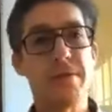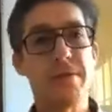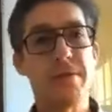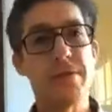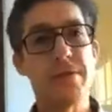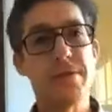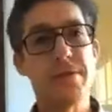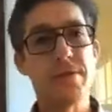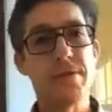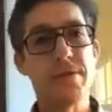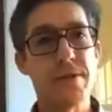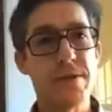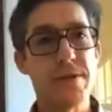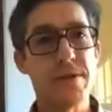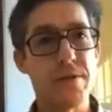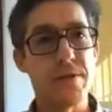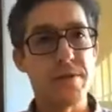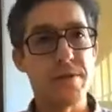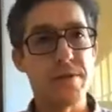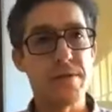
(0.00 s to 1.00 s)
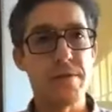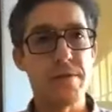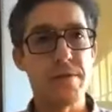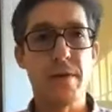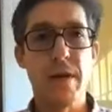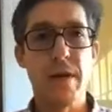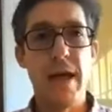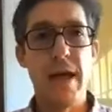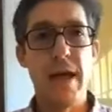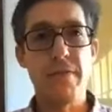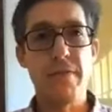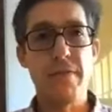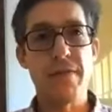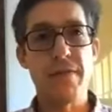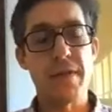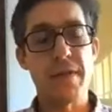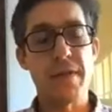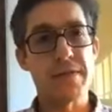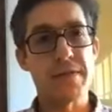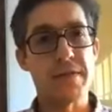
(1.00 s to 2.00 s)
Use all your tools,
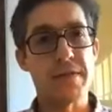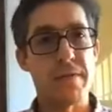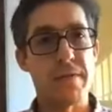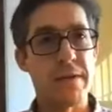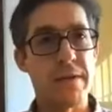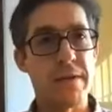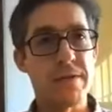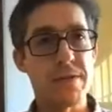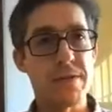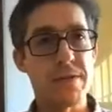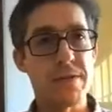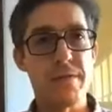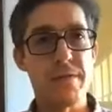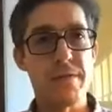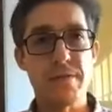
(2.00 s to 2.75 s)
everything that's around you.